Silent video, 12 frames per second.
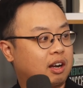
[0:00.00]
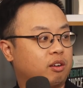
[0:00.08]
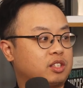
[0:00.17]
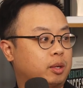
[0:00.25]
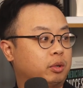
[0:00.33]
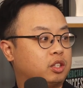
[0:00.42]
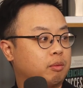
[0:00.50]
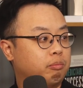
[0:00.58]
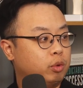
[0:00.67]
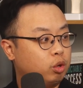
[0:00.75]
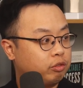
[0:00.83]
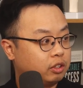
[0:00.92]
I was able to
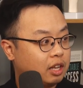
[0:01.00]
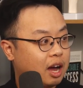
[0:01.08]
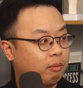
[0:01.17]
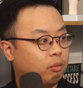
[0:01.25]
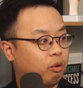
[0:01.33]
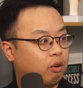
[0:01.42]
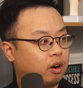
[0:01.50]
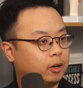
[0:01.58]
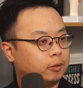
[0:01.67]
move a lot more.